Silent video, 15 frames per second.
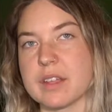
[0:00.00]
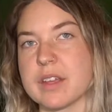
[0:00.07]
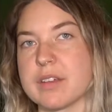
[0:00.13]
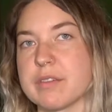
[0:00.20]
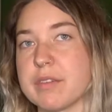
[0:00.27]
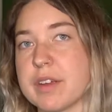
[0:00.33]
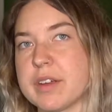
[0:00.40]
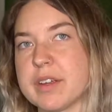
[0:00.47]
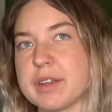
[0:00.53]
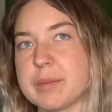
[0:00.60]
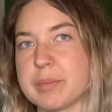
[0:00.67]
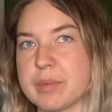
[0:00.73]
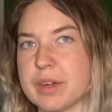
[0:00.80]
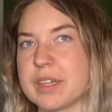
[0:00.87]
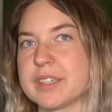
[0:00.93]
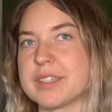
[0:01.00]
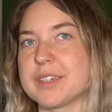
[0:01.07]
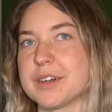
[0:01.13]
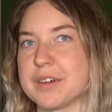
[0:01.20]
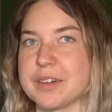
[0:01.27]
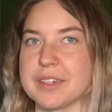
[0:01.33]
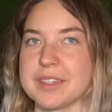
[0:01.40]
like a very depressed
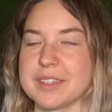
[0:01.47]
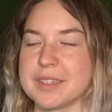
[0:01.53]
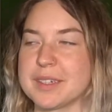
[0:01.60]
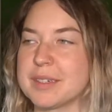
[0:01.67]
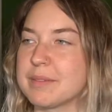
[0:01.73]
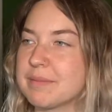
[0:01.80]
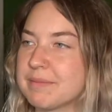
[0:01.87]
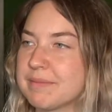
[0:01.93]
artist.